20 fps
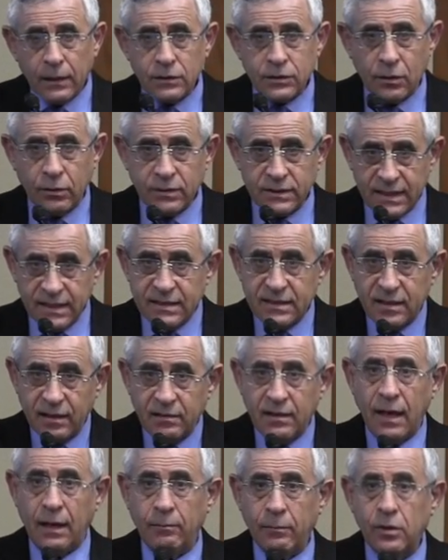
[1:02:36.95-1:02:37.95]
So since the
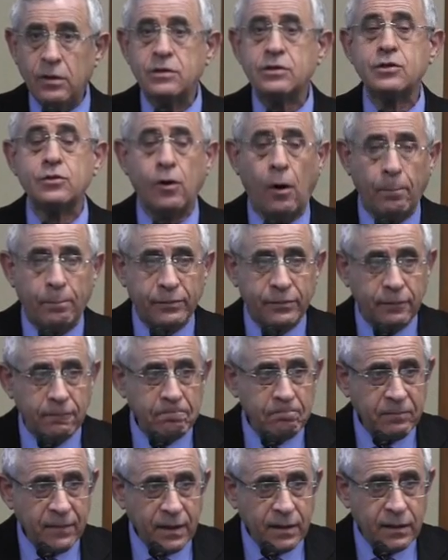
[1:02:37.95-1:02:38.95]
dam stopped
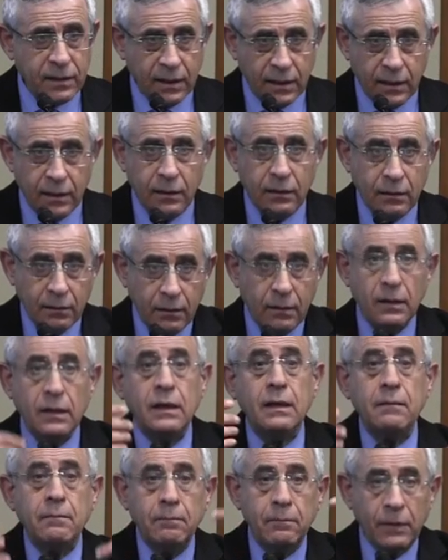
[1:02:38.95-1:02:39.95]
the
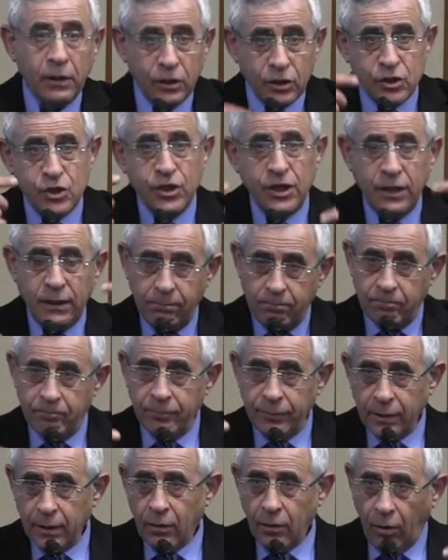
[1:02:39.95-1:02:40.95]

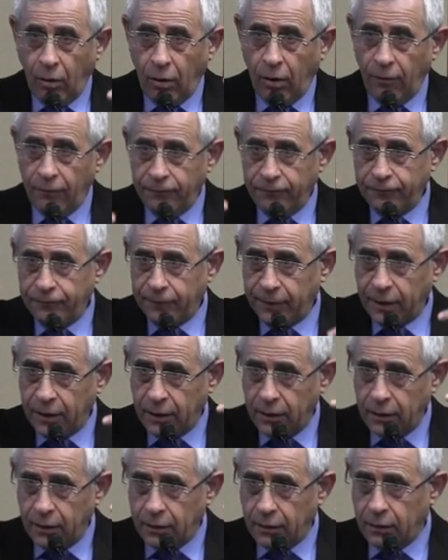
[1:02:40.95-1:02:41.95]
regime of
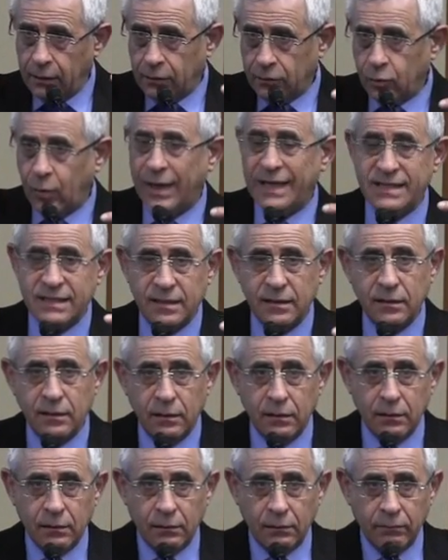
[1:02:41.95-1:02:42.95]
twice a
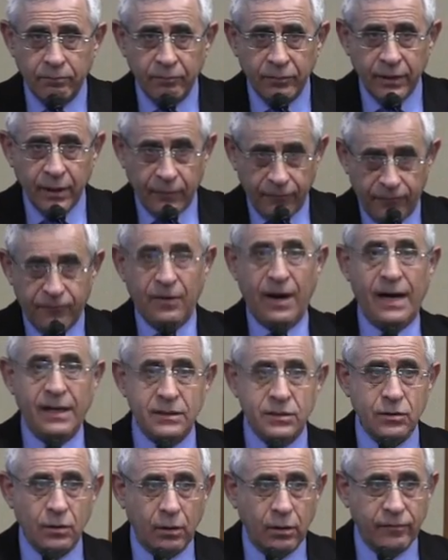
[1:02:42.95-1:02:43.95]
year
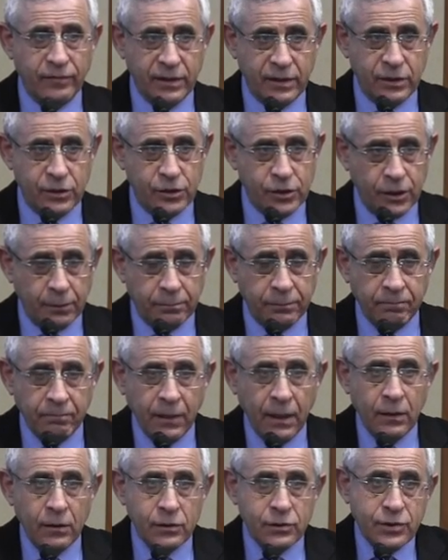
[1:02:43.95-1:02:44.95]
floods all over Egypt,
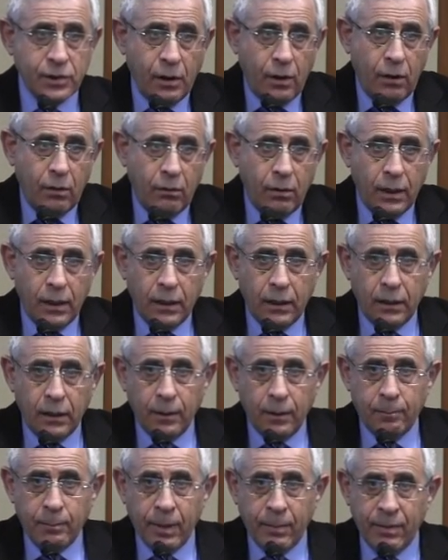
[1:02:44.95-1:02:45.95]
so
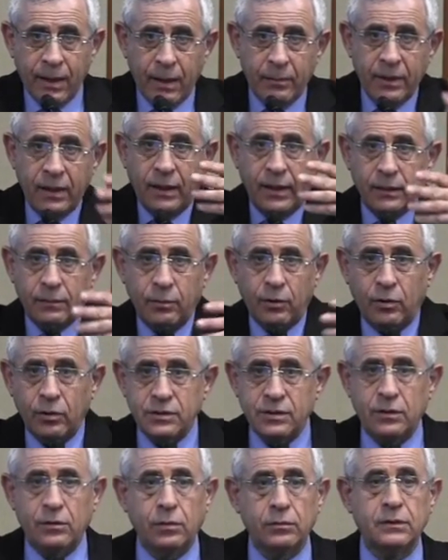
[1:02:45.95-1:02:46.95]
people emigrate
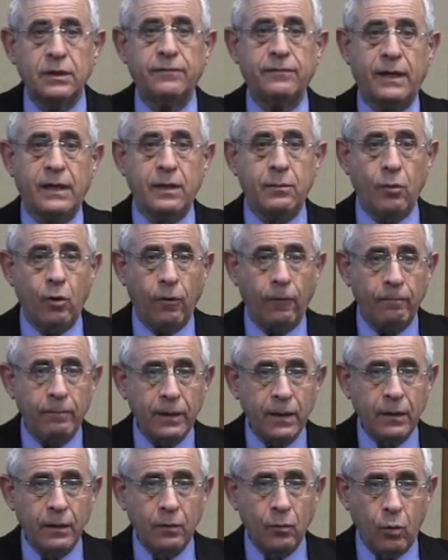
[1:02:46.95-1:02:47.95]
because they don't have any
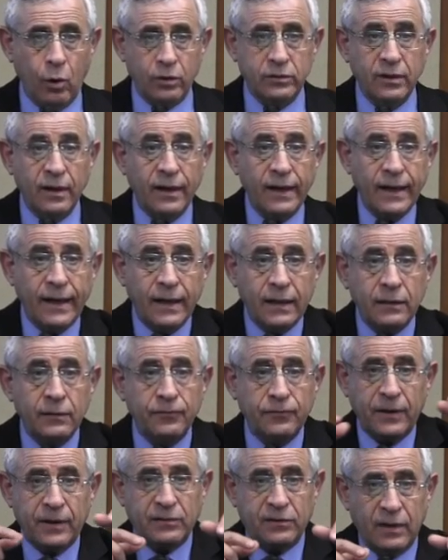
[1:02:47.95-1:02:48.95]
more water
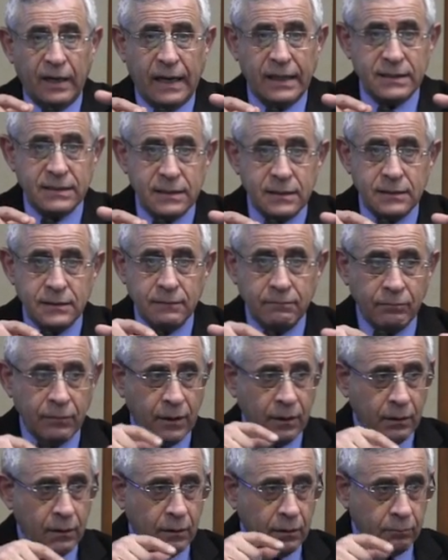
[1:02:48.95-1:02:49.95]
and fertilizers,
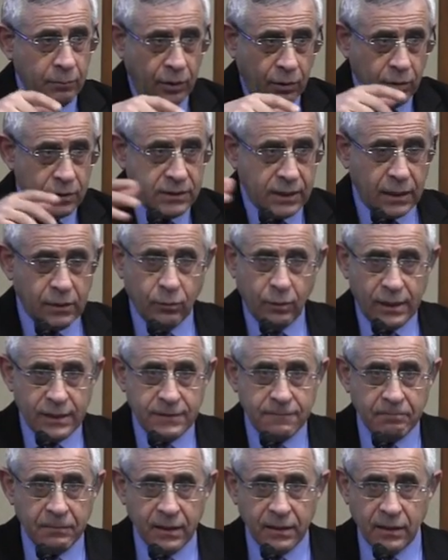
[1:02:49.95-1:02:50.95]
because
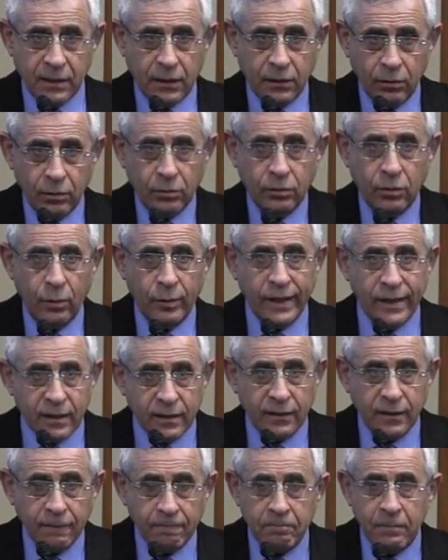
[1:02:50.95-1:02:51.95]
otherwise they cannot grow
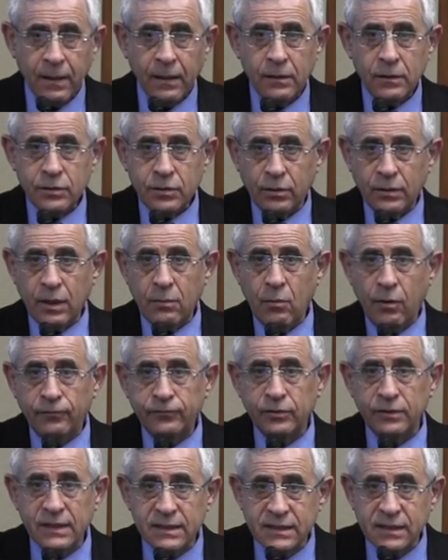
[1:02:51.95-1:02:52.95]
anything. So they
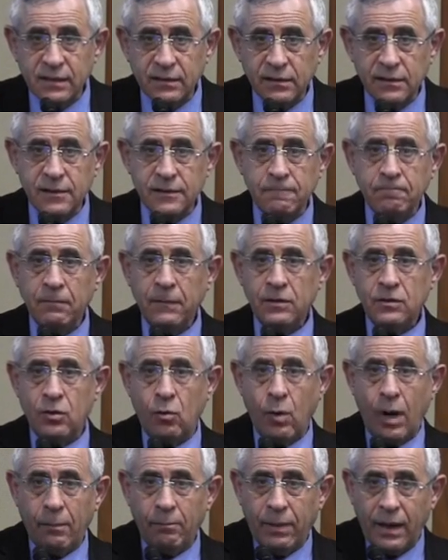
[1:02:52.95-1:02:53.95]
moved to the cities. So
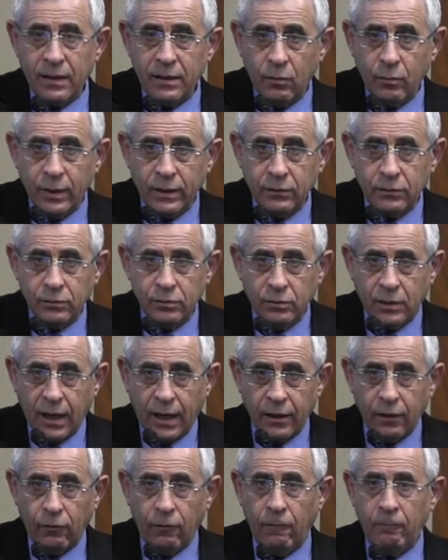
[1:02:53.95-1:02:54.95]
one brother went to
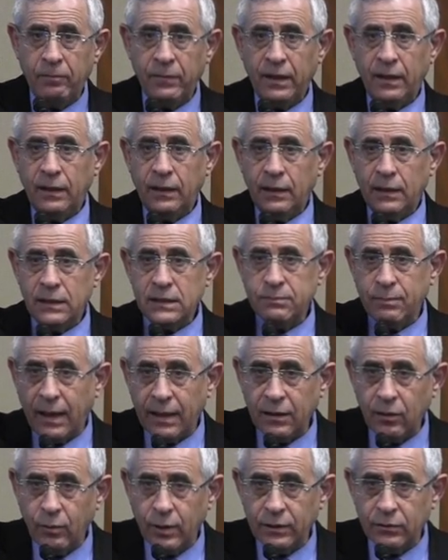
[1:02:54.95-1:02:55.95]
Cairo, his
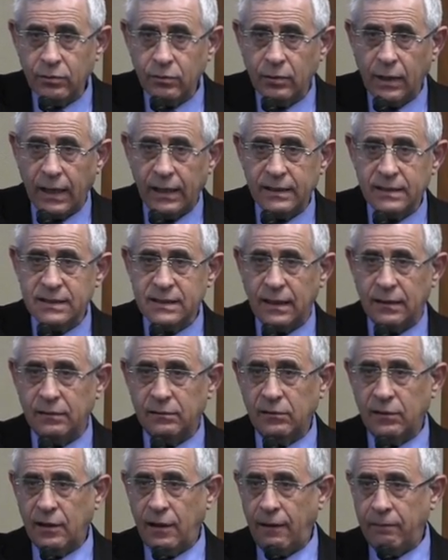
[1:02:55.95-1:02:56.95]
brother went to
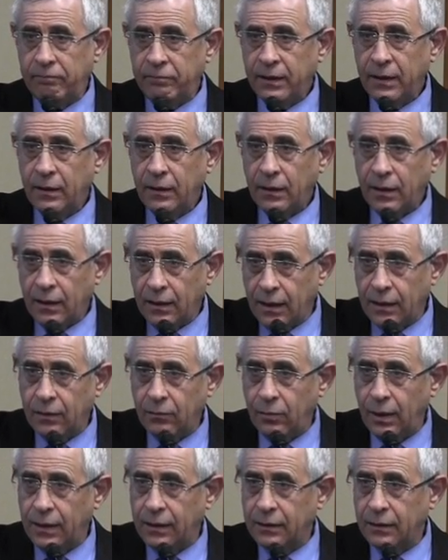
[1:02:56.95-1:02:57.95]
Alexandria,
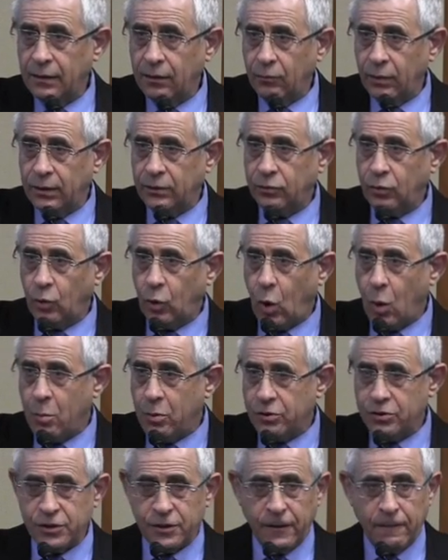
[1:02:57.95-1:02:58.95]
another one went to
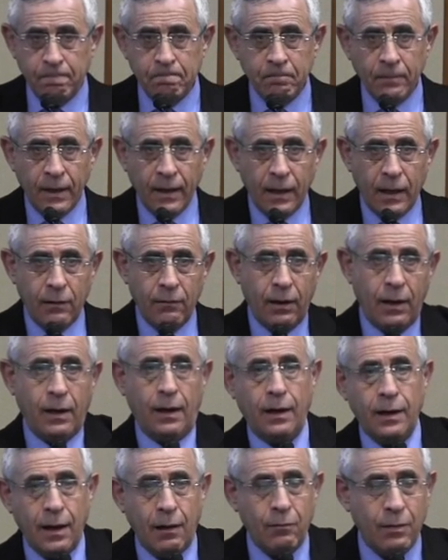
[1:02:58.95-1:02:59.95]
Qumashim, and
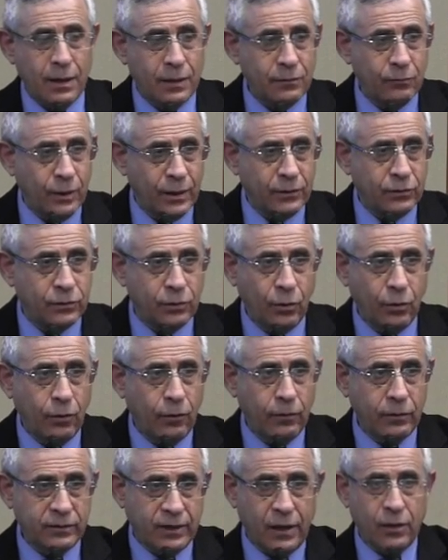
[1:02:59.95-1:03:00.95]
another one went
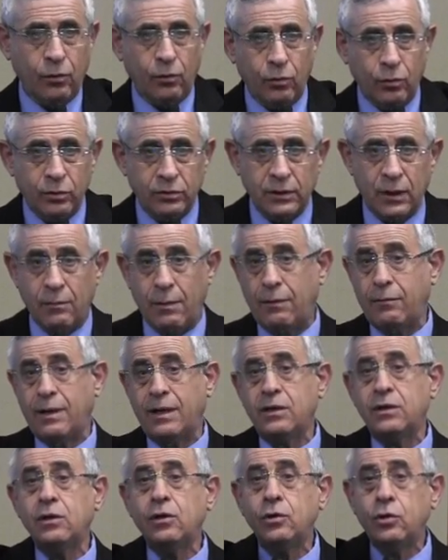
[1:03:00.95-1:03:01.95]
to Beirut, and
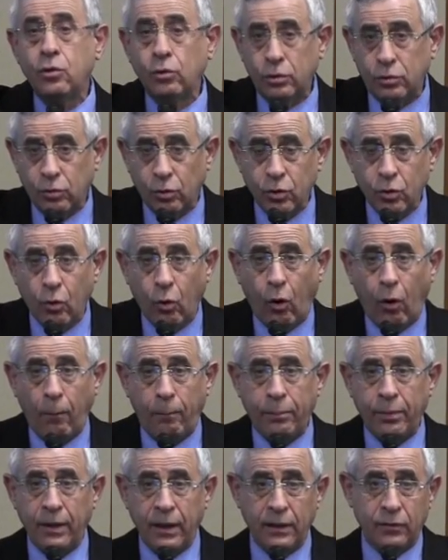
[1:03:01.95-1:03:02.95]
another one to
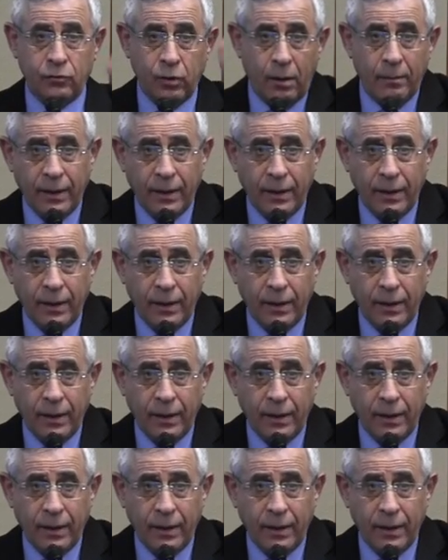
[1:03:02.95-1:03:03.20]
Europe and to